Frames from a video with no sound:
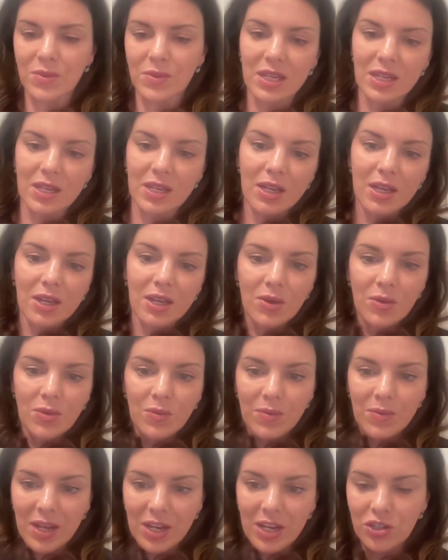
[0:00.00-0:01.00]
we
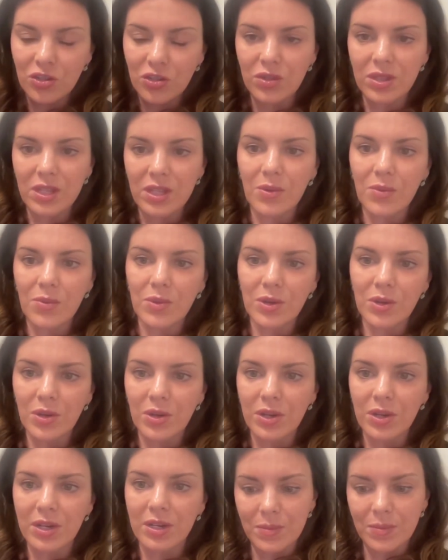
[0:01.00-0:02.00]
make sure that
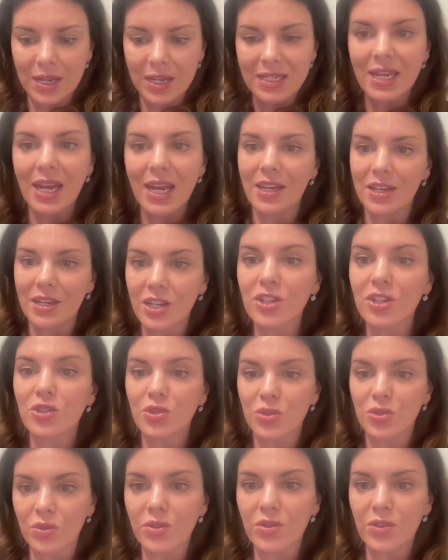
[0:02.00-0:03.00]
we're maintaining
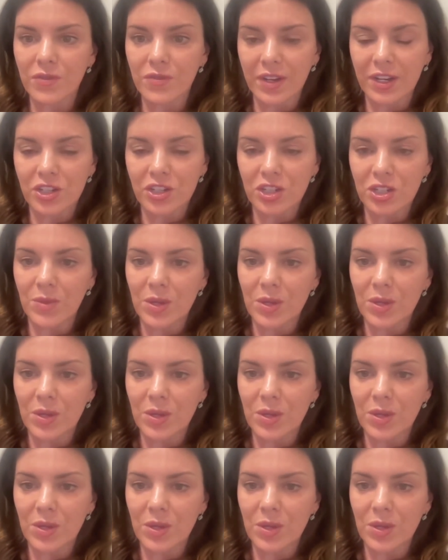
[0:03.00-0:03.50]
shoulder function.